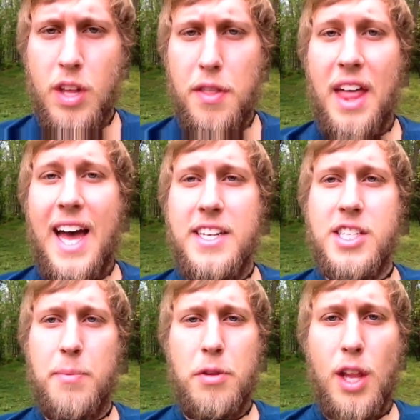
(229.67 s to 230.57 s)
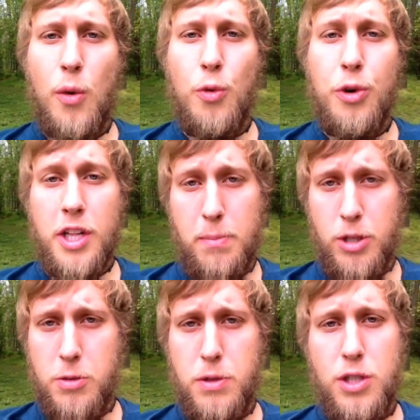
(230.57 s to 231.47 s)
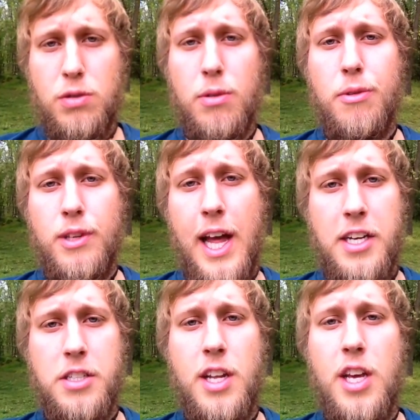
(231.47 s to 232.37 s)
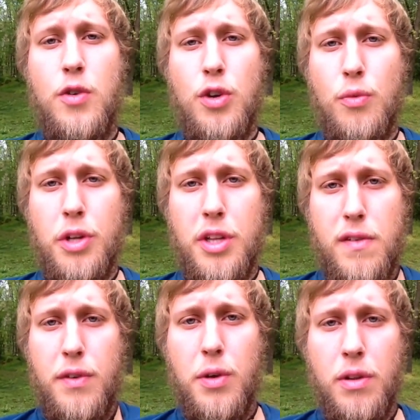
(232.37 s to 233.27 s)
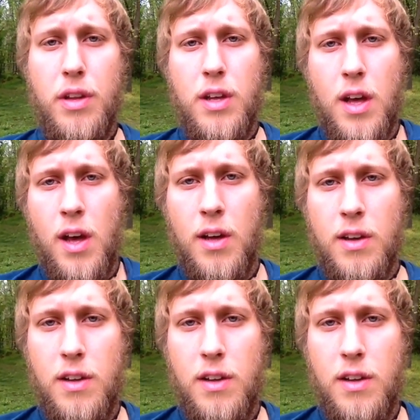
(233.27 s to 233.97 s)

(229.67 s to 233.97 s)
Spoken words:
That is something that really puts me into a relaxed state. You can really feel you